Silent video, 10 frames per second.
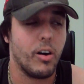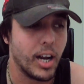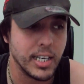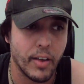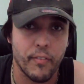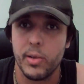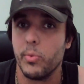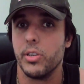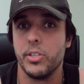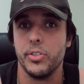I definitely
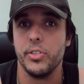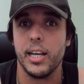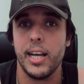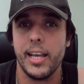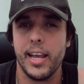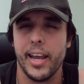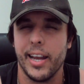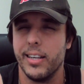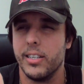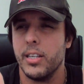wouldn't do that,
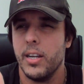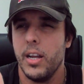and